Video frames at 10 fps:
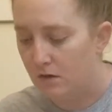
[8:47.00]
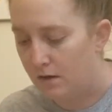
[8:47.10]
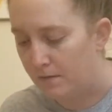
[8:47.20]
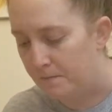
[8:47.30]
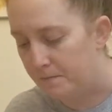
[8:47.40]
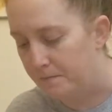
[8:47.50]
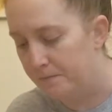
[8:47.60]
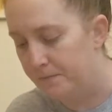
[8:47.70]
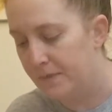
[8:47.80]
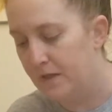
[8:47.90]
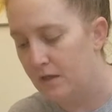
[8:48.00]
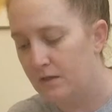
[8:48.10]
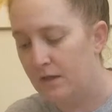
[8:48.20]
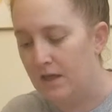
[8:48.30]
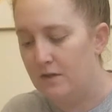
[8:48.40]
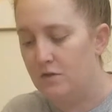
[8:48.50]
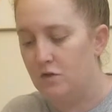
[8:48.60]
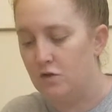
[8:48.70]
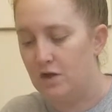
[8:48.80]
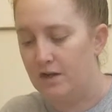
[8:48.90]
Um, key
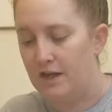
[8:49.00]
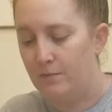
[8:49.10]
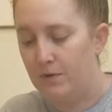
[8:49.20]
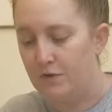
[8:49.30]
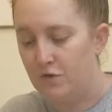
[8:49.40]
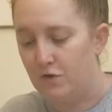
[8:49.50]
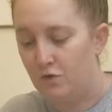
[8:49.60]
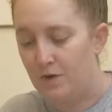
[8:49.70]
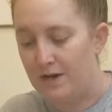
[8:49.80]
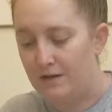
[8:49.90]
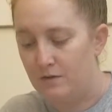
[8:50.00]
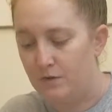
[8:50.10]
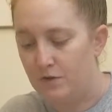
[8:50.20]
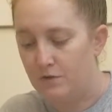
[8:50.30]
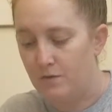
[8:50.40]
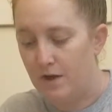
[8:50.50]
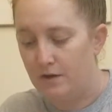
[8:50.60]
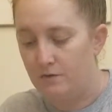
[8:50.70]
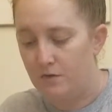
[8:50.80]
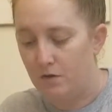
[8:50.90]
is to try to keep it straight, which is why
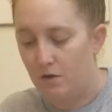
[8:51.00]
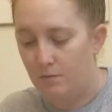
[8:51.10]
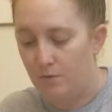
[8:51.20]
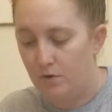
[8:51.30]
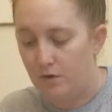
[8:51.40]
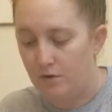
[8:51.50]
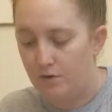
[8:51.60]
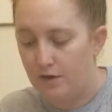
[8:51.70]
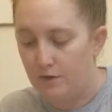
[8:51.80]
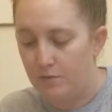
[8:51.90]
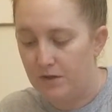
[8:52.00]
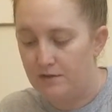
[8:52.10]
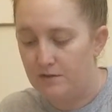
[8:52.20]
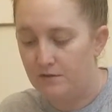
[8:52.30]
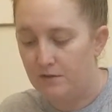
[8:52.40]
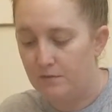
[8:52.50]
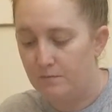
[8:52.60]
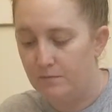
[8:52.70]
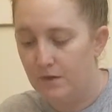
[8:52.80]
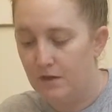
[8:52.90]
I use the cardboard underneath, because if the,
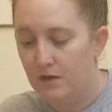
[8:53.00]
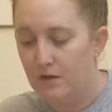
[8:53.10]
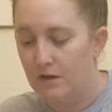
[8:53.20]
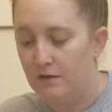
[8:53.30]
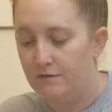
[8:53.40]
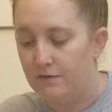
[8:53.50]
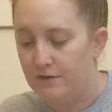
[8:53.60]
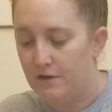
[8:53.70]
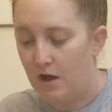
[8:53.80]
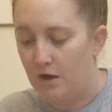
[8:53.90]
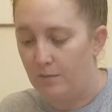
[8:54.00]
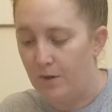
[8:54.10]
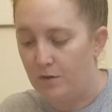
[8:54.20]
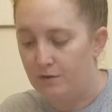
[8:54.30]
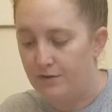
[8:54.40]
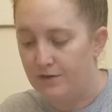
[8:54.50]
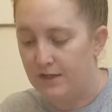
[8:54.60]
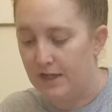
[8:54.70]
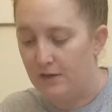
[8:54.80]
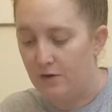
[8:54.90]
if the sock buckles
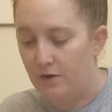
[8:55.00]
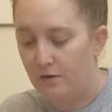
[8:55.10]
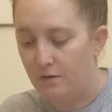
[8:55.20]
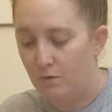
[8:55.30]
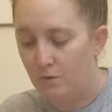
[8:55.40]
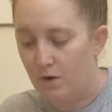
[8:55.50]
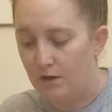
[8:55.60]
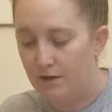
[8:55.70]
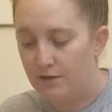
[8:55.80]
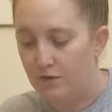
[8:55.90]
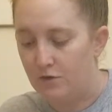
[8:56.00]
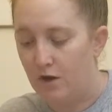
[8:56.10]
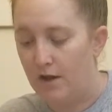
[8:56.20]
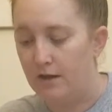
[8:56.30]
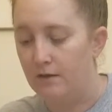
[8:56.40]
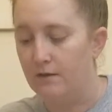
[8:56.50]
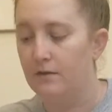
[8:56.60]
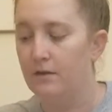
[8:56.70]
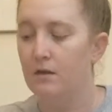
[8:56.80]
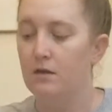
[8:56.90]
together while it's drying,
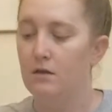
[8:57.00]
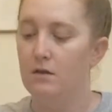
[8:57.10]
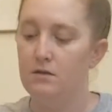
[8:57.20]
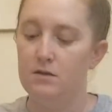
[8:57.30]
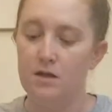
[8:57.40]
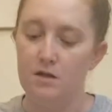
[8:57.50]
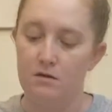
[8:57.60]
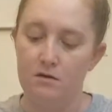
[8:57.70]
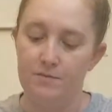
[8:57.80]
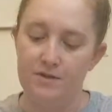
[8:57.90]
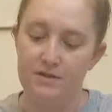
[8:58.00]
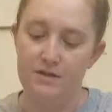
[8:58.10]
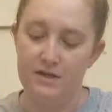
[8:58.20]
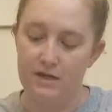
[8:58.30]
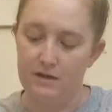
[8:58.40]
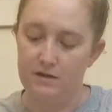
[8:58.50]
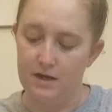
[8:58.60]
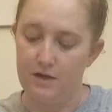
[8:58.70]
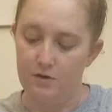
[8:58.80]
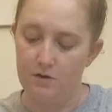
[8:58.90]
it's going to end up sticking
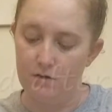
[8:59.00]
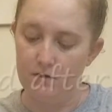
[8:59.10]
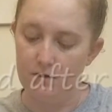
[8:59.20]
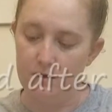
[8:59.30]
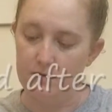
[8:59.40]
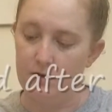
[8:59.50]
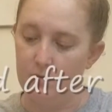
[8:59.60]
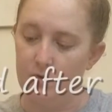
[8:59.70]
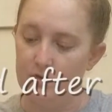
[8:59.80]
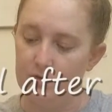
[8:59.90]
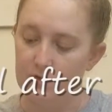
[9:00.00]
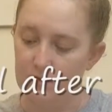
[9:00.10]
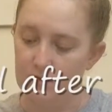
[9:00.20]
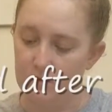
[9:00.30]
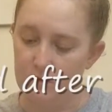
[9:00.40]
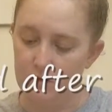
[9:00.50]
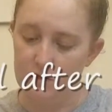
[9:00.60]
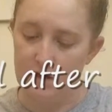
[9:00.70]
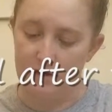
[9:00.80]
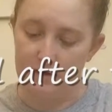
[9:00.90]
together. And then when this
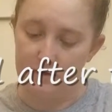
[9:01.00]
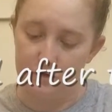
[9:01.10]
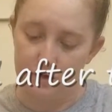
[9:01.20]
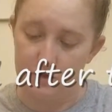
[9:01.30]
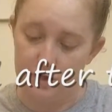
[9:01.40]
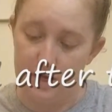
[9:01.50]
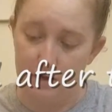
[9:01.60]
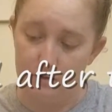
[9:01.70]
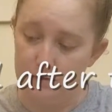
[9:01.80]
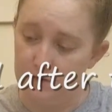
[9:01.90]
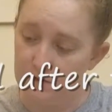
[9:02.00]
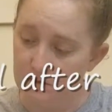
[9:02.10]
sock gets stretched out,